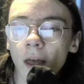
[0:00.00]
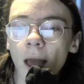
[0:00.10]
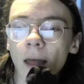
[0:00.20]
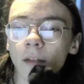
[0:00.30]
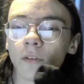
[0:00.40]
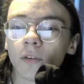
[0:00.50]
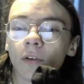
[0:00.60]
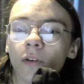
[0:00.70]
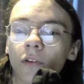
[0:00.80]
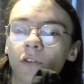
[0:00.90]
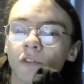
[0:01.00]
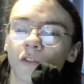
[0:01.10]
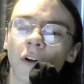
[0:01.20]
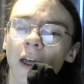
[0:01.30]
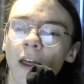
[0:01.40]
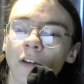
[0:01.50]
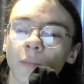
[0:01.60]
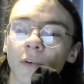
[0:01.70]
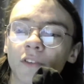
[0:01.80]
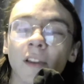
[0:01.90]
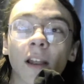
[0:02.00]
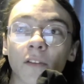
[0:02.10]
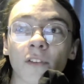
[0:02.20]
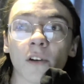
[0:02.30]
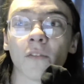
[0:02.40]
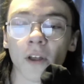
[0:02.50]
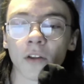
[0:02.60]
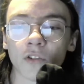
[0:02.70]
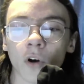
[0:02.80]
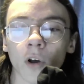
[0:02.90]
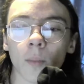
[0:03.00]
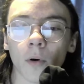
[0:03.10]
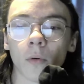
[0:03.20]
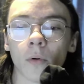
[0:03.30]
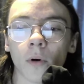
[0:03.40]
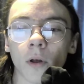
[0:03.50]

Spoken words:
and strange, but still very enjoyable.